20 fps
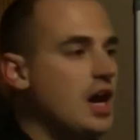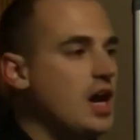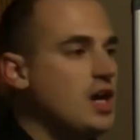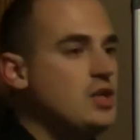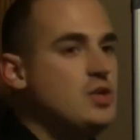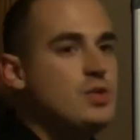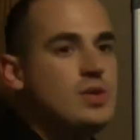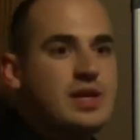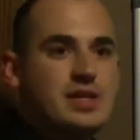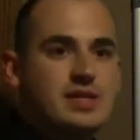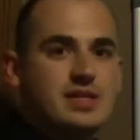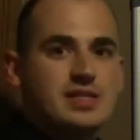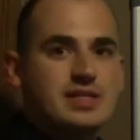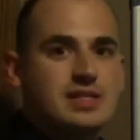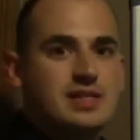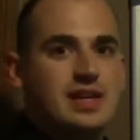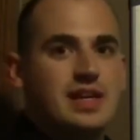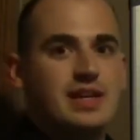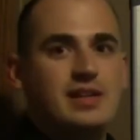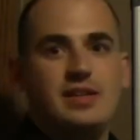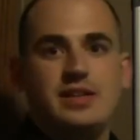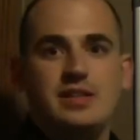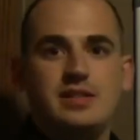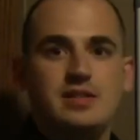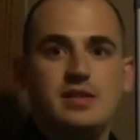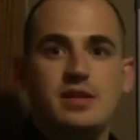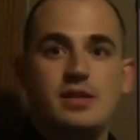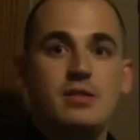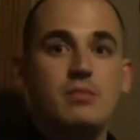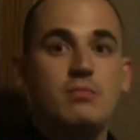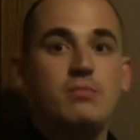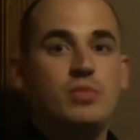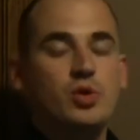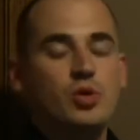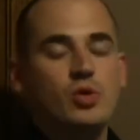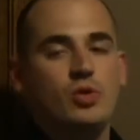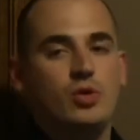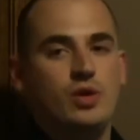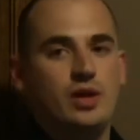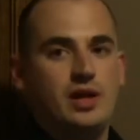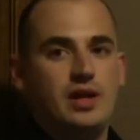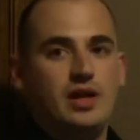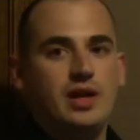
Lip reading: you can scale it to the moon.